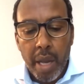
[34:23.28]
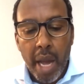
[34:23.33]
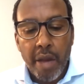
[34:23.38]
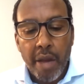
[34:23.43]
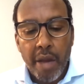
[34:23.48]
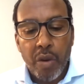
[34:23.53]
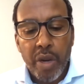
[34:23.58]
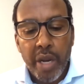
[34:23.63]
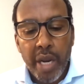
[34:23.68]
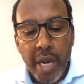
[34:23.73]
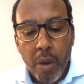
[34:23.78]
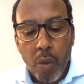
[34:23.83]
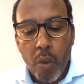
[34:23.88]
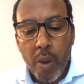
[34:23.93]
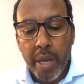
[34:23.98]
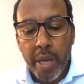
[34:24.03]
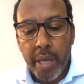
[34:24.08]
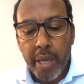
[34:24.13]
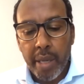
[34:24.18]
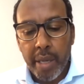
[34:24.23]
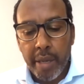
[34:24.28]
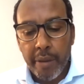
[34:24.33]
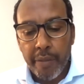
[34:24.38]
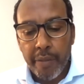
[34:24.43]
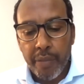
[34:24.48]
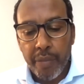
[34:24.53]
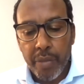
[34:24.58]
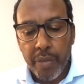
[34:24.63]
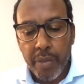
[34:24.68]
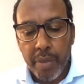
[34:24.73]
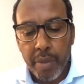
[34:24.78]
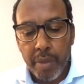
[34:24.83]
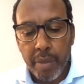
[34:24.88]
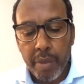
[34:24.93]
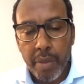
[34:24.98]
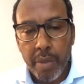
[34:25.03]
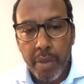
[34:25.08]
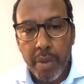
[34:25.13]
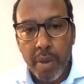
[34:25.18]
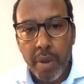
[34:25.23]
I really wondered
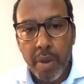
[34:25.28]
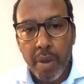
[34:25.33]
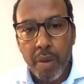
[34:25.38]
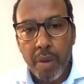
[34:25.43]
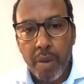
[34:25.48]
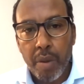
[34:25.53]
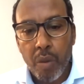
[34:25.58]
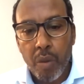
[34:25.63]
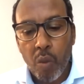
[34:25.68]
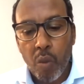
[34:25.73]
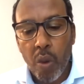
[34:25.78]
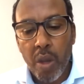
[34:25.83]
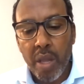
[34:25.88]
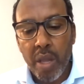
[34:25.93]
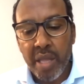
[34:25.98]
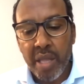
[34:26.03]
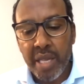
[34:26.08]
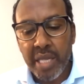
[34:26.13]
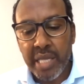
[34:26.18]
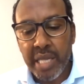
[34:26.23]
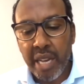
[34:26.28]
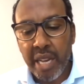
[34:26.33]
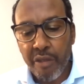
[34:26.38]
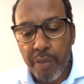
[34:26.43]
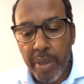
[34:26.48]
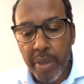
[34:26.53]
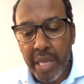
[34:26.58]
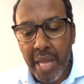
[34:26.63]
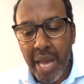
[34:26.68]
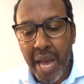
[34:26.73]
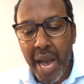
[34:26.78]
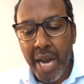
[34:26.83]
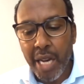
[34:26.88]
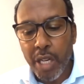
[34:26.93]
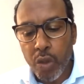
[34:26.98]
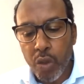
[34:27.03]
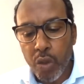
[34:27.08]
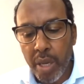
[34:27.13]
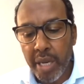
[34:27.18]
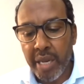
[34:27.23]
whether this government
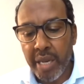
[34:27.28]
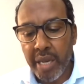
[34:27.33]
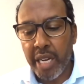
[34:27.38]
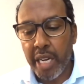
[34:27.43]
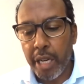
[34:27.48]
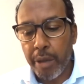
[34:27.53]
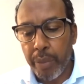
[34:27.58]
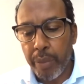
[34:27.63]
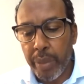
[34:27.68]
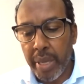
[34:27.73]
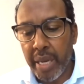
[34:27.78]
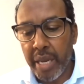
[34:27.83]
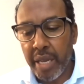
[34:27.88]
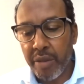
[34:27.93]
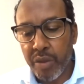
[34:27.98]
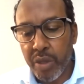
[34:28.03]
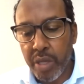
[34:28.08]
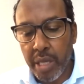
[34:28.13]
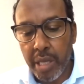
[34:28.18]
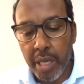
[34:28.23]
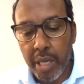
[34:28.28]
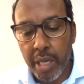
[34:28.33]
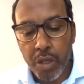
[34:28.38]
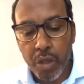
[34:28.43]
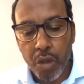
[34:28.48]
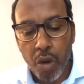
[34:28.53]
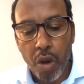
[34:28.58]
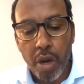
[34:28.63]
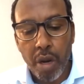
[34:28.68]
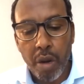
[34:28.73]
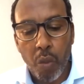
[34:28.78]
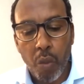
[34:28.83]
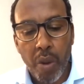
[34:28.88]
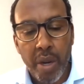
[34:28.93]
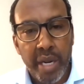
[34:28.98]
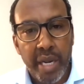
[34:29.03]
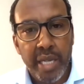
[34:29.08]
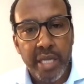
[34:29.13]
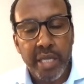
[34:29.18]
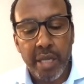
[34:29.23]
actually really believes that there is only
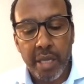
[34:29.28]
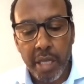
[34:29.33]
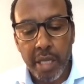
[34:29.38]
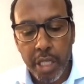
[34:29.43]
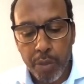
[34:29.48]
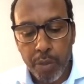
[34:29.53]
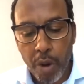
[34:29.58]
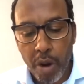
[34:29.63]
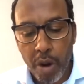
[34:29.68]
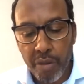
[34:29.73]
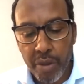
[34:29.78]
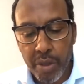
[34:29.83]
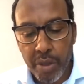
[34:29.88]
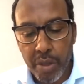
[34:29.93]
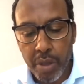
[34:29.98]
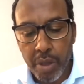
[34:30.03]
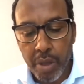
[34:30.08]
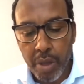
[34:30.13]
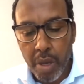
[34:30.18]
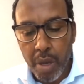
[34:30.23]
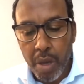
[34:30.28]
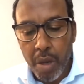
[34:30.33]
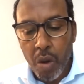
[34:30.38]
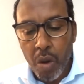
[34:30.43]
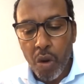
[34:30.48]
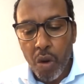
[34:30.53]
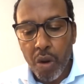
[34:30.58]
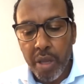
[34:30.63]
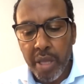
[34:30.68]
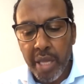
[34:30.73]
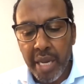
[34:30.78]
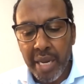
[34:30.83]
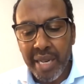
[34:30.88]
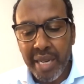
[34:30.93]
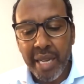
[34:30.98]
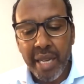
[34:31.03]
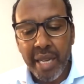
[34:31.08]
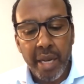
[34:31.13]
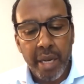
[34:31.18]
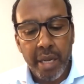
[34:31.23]
one race in this province, or they
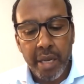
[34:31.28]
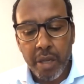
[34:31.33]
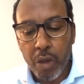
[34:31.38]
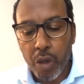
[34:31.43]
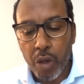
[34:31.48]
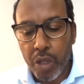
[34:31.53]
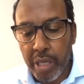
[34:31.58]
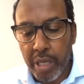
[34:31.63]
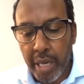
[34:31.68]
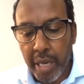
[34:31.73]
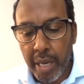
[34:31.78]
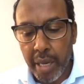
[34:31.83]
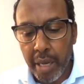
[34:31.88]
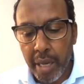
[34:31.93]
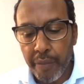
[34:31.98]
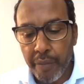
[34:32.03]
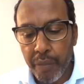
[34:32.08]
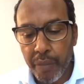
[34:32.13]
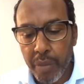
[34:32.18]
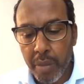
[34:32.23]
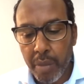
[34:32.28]
really don't care.